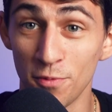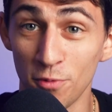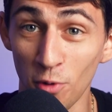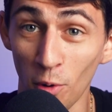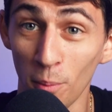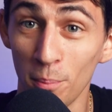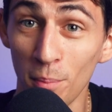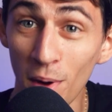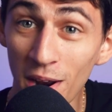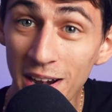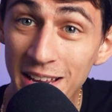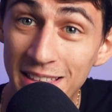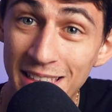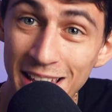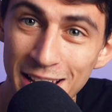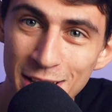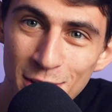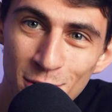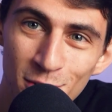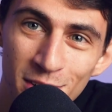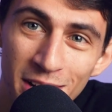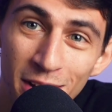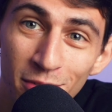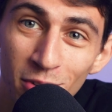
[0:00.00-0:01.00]
for money that
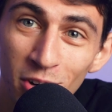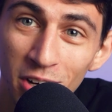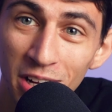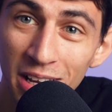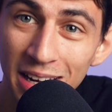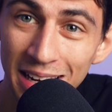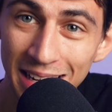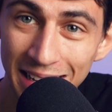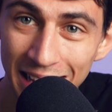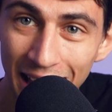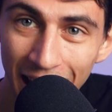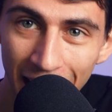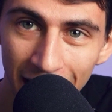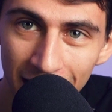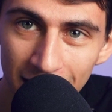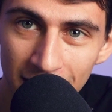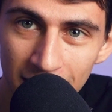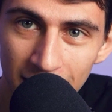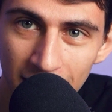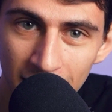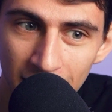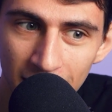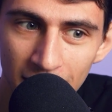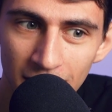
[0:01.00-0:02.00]
you're never going to
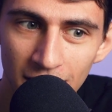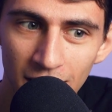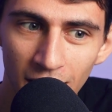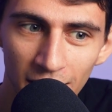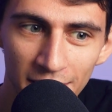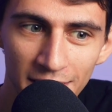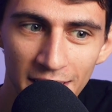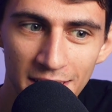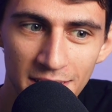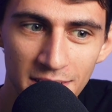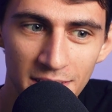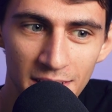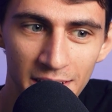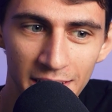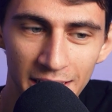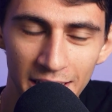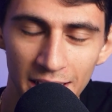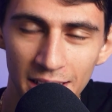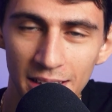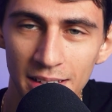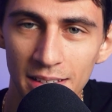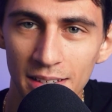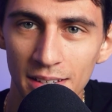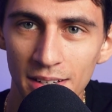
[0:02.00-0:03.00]
get unless like